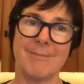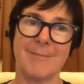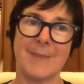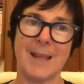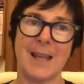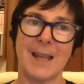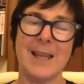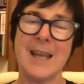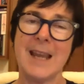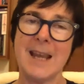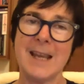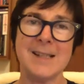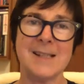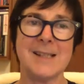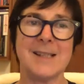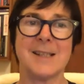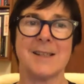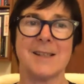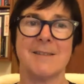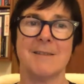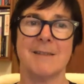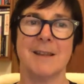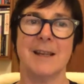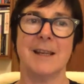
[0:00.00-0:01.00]

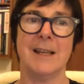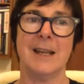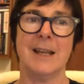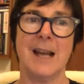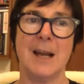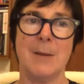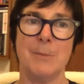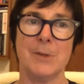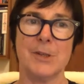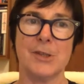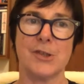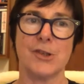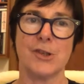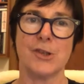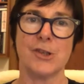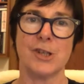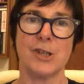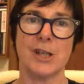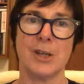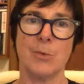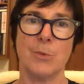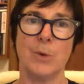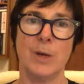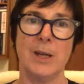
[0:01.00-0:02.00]
yes, incumbents
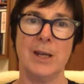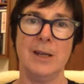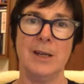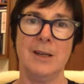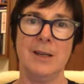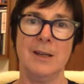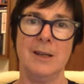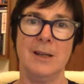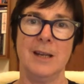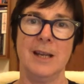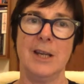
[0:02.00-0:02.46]
usually win,